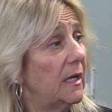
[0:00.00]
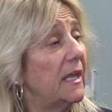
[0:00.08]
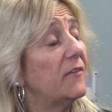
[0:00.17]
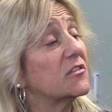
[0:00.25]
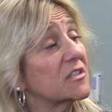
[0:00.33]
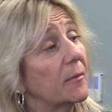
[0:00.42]

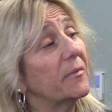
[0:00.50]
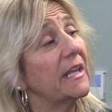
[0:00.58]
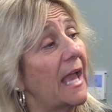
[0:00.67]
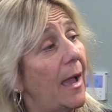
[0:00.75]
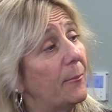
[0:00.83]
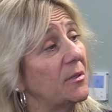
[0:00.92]
if something
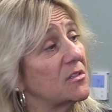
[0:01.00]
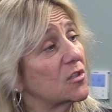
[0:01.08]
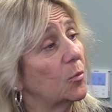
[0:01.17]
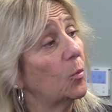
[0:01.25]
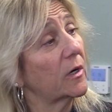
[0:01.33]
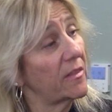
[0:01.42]
happens
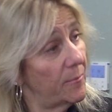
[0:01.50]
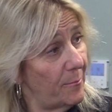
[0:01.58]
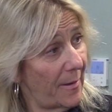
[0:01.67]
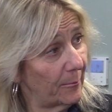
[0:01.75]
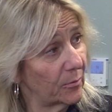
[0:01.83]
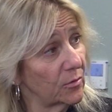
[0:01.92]
to one of the
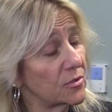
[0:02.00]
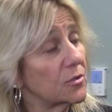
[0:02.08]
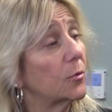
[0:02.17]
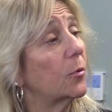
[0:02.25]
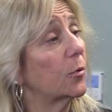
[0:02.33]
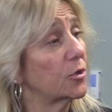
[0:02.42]
members
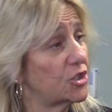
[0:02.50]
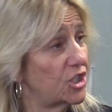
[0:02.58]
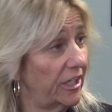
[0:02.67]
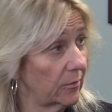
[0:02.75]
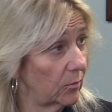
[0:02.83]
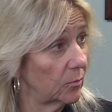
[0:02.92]
or
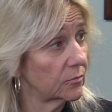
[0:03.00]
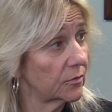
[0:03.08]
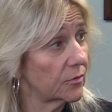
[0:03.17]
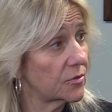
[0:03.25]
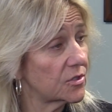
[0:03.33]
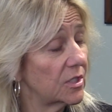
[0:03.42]

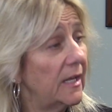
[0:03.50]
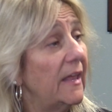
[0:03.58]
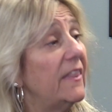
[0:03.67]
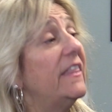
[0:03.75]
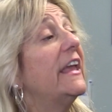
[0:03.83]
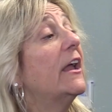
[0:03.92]
shareholders,
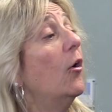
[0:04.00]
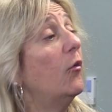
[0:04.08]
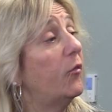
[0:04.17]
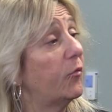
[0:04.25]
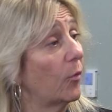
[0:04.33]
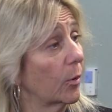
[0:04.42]
they go
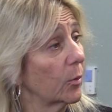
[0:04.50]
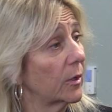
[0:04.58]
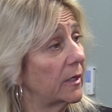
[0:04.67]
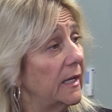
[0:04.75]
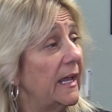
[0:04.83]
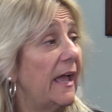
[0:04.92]

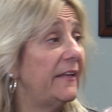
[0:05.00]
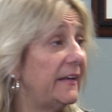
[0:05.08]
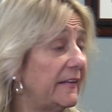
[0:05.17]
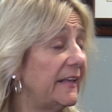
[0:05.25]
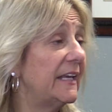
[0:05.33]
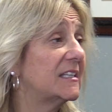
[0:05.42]
forward. And
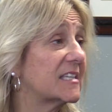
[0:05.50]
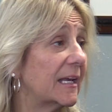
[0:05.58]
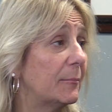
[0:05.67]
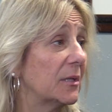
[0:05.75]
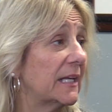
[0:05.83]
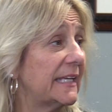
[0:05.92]
in the
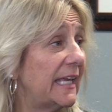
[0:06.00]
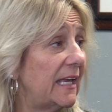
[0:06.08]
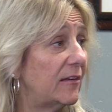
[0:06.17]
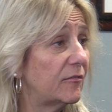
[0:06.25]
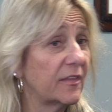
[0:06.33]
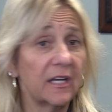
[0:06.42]
example I
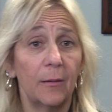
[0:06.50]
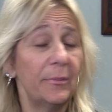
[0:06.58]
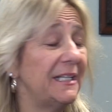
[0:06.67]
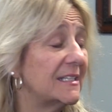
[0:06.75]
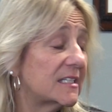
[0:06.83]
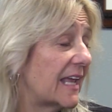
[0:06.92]
gave, the
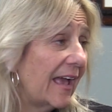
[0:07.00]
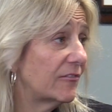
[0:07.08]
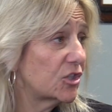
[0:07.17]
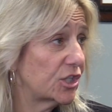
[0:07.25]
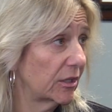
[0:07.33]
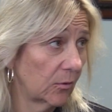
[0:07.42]
company didn't
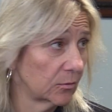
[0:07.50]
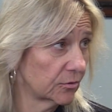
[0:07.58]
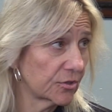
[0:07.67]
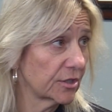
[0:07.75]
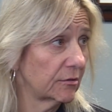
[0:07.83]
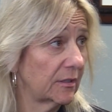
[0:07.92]
have a
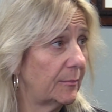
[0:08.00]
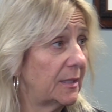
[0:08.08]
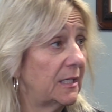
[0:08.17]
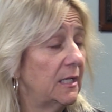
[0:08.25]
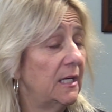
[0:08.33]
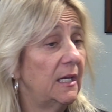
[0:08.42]
shareholders
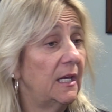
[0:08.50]
agreement.